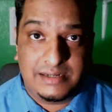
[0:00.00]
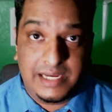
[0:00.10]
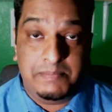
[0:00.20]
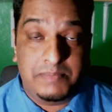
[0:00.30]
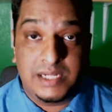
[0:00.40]

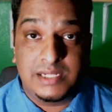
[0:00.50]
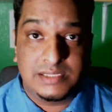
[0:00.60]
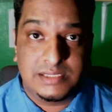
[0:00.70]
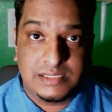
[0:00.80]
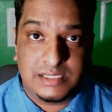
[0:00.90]

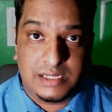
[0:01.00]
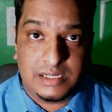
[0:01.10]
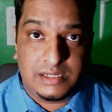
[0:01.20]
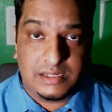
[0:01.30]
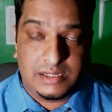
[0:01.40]
rebuild
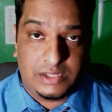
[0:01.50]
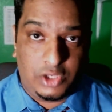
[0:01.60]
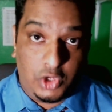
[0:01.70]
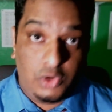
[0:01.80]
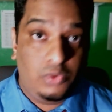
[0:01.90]

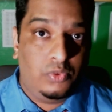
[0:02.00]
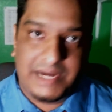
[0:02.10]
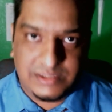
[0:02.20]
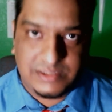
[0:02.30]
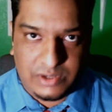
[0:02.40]
new
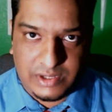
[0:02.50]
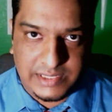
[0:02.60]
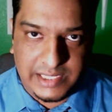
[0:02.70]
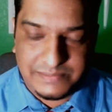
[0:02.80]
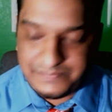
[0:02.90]
mitochondria.